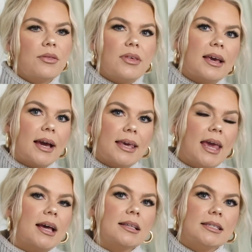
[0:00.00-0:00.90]
think I
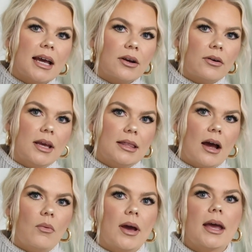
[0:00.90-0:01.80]
can't decorate
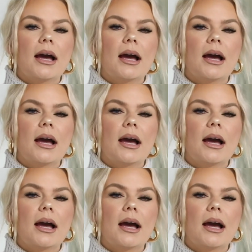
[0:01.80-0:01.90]
that way.